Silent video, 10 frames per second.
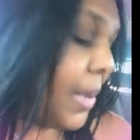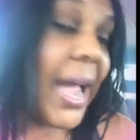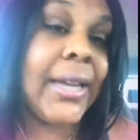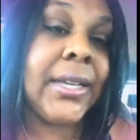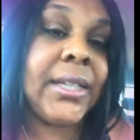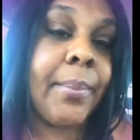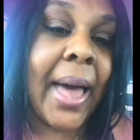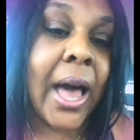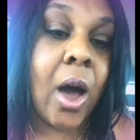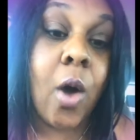Mine is
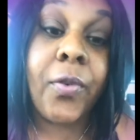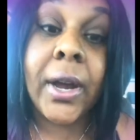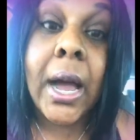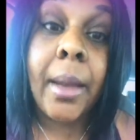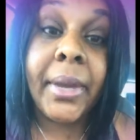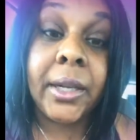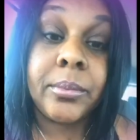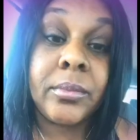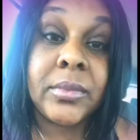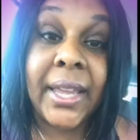about
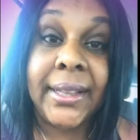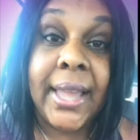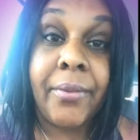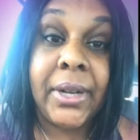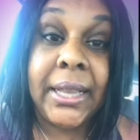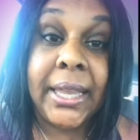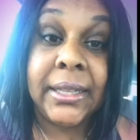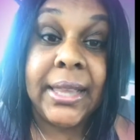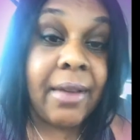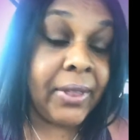overcoming and
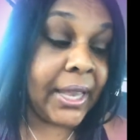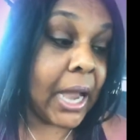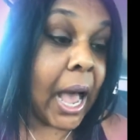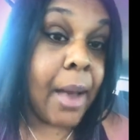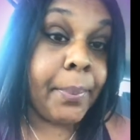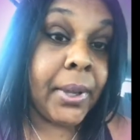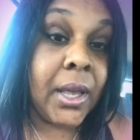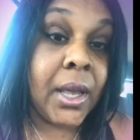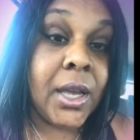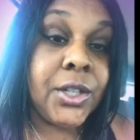leveling up
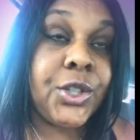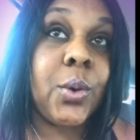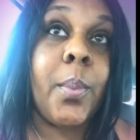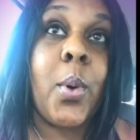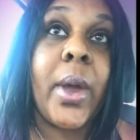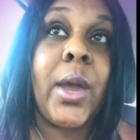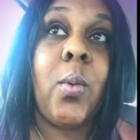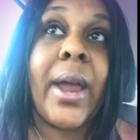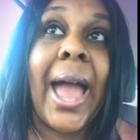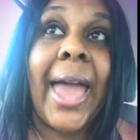to a
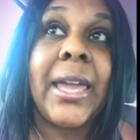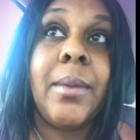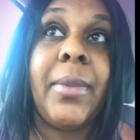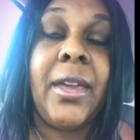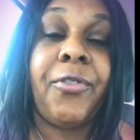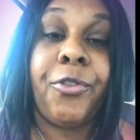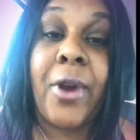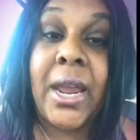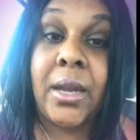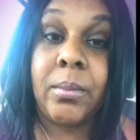point where I can be
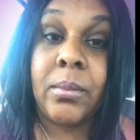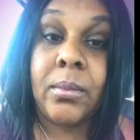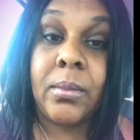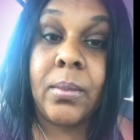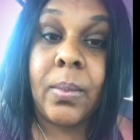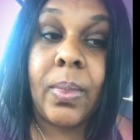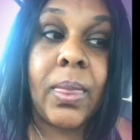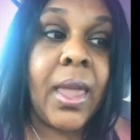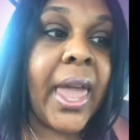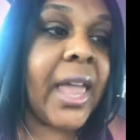free
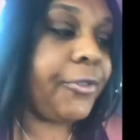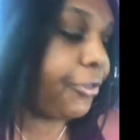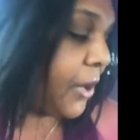and